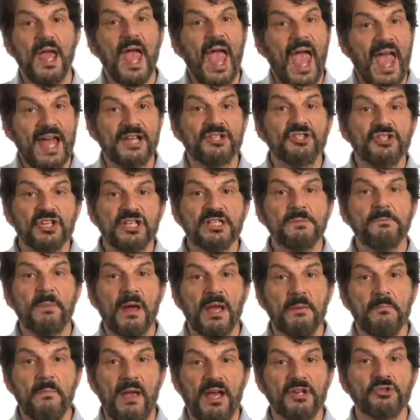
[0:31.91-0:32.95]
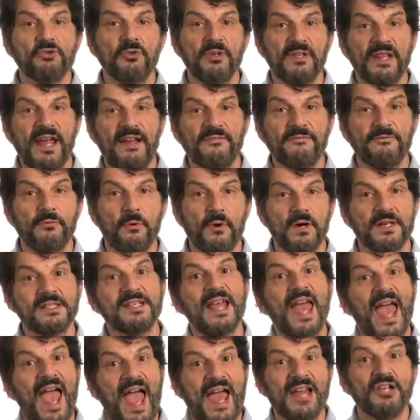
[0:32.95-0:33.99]
And just by measuring that force
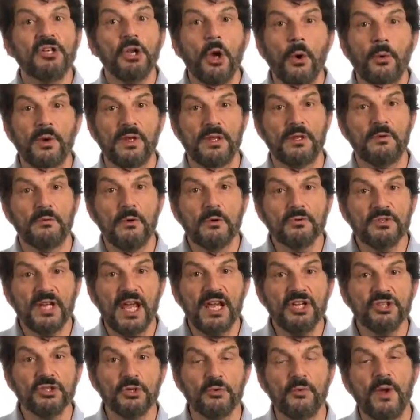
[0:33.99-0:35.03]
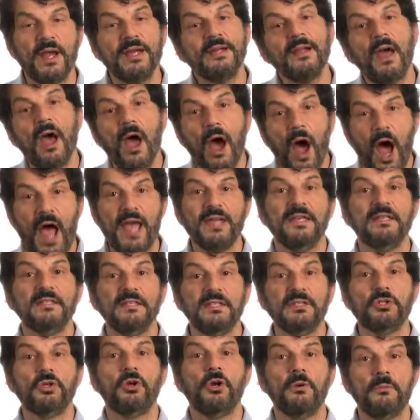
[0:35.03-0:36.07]
and knowing the rotation rate, I can
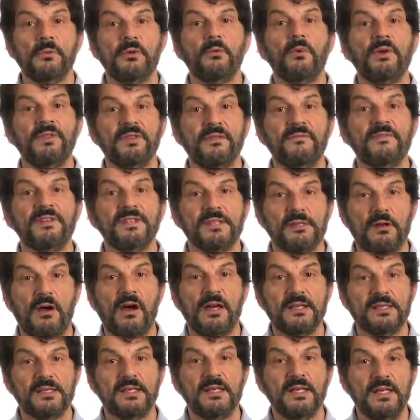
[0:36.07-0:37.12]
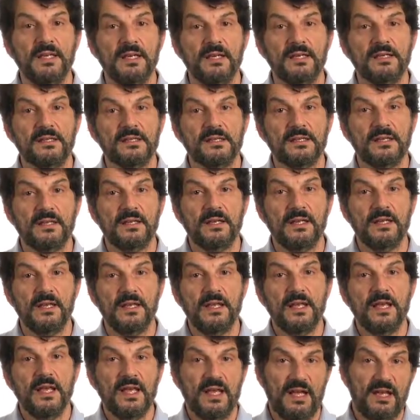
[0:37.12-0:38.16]
determine what the viscosity is.
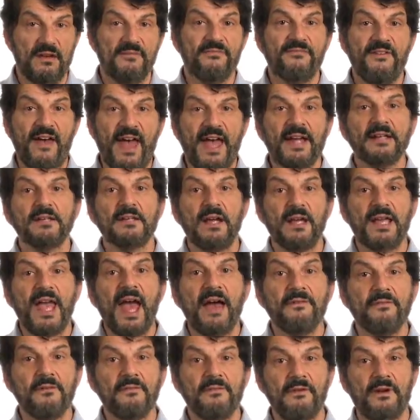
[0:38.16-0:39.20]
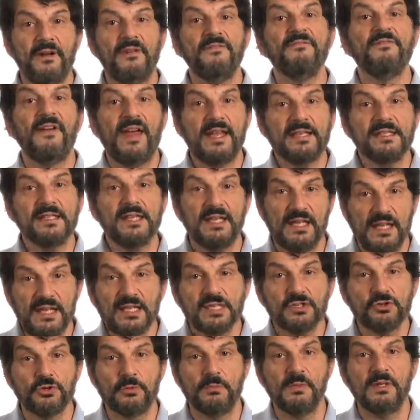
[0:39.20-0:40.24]
In fact, I have a very fancy
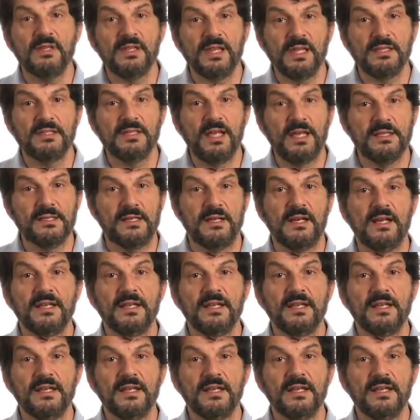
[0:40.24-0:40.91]
instrument that does it.